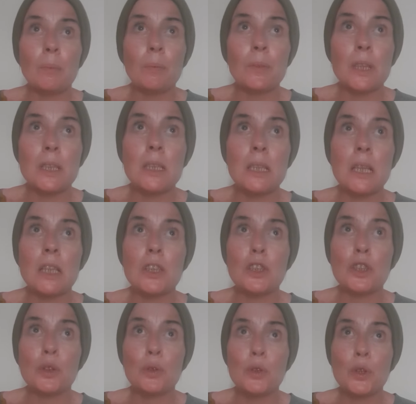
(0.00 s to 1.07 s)
This is
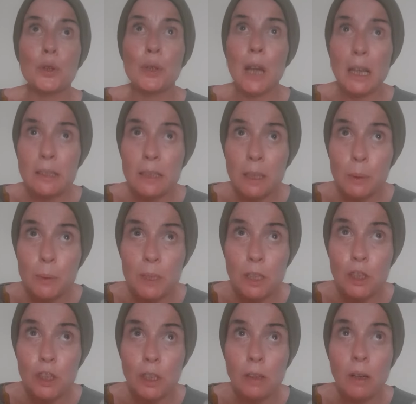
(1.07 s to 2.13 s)
due to land
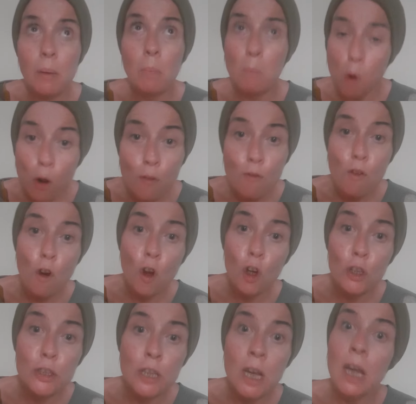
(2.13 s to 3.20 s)
acquisition, more
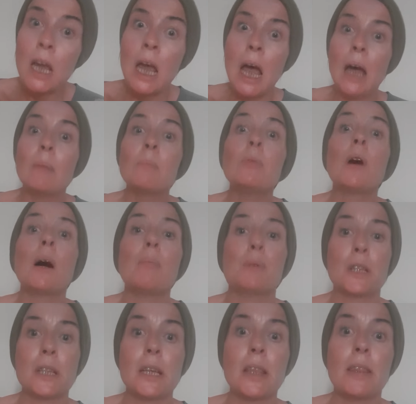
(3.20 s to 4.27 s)
fraud, and
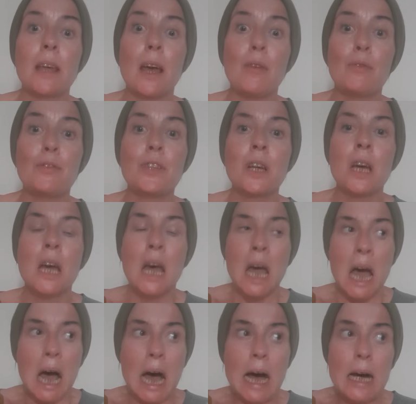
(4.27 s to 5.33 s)
property theft.
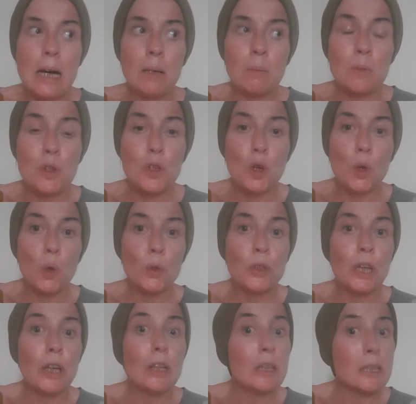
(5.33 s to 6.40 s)
So
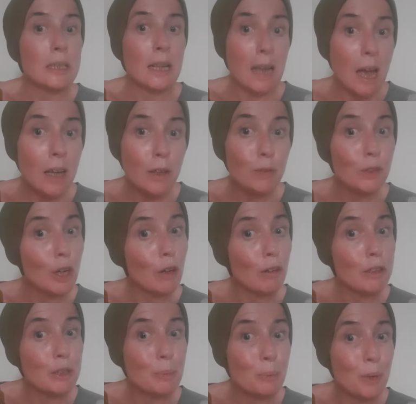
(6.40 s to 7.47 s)
there is a lack of
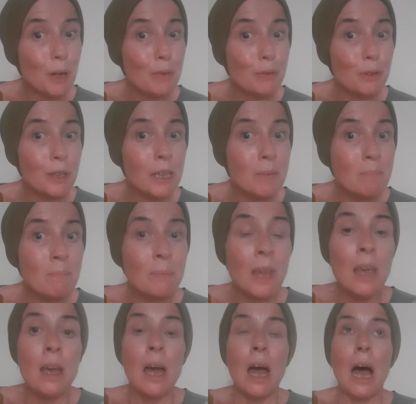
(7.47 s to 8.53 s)
courage and bravery.
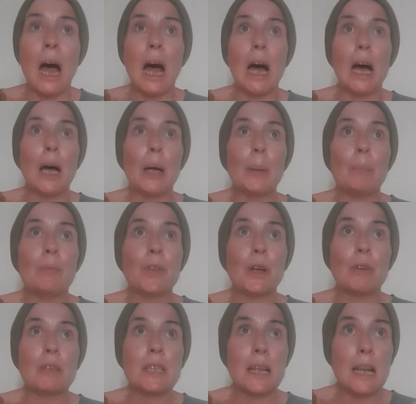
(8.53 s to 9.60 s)
There
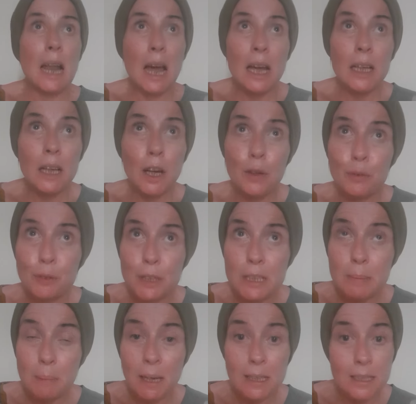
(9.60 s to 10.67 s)
is a lack of
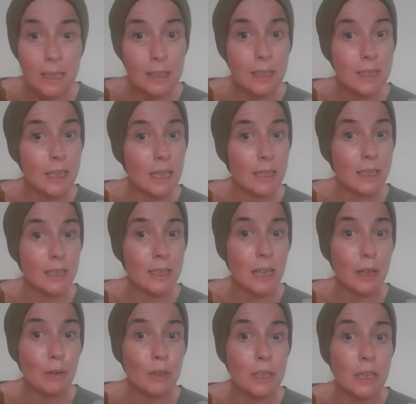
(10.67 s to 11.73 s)
respect, dignity, and
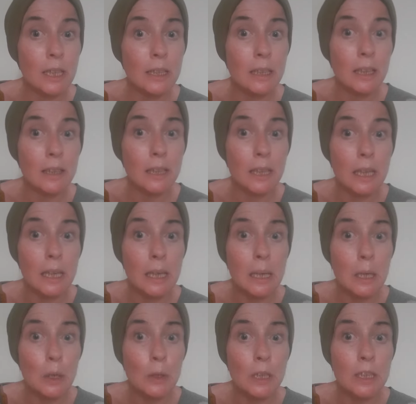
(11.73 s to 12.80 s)
integrity that the
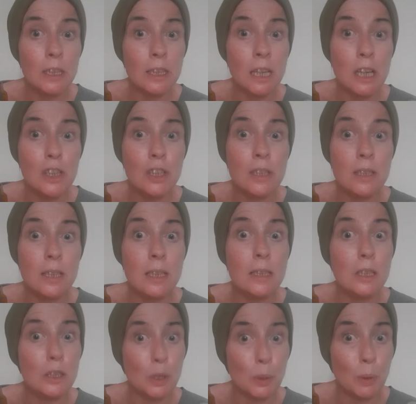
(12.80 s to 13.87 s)
United Nations
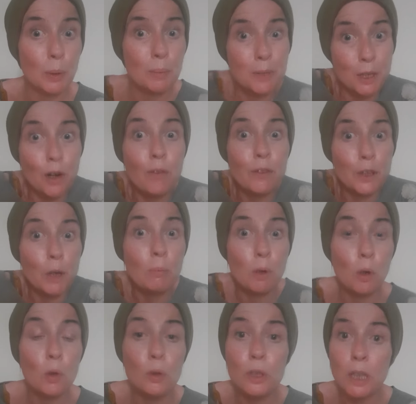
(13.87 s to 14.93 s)
is to observe and
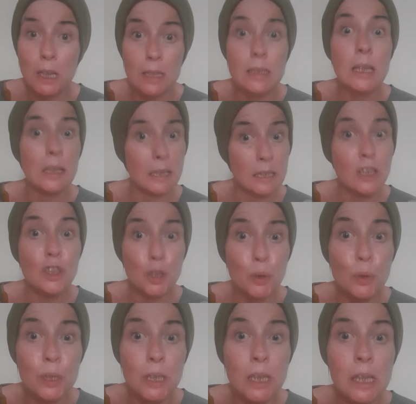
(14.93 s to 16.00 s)
uphold as its
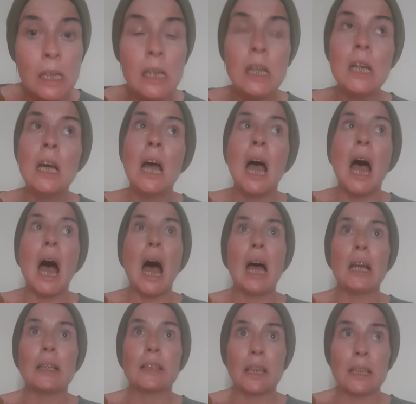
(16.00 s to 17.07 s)
duty,
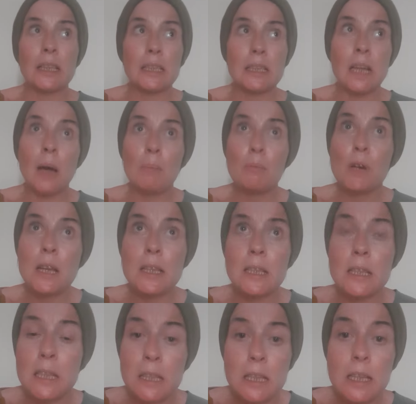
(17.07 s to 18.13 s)
and that is not
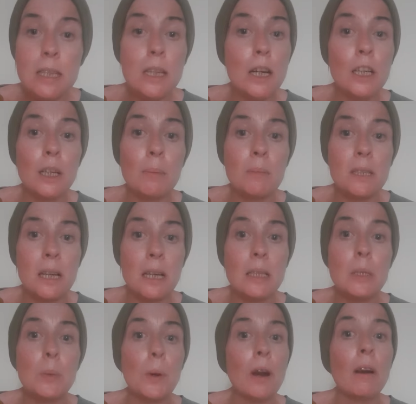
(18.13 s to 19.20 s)
present in this
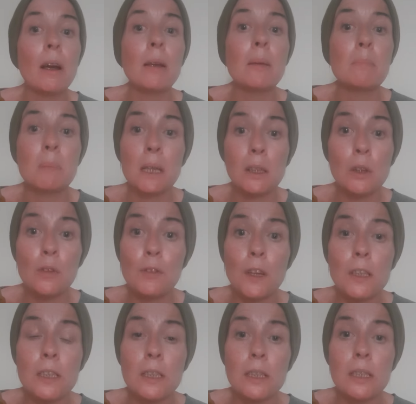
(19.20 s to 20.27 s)
circumstance where I am being
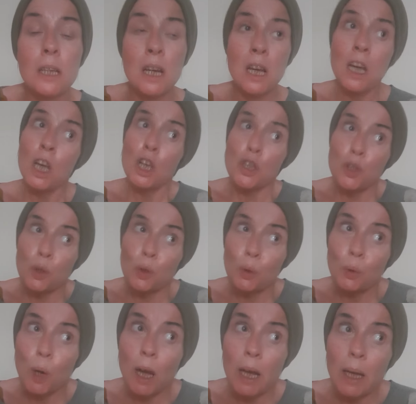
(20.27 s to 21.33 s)
offended.
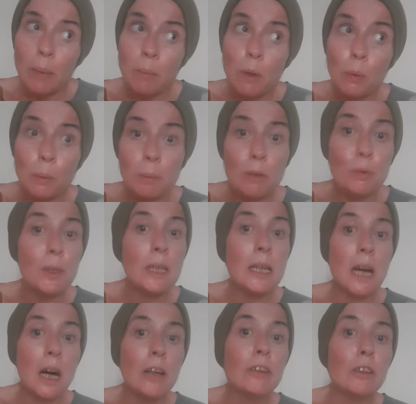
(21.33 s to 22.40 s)
So it would be really
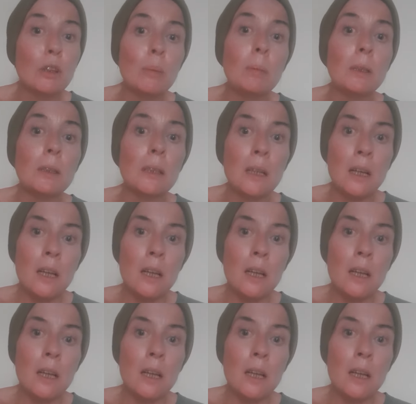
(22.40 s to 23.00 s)
honourable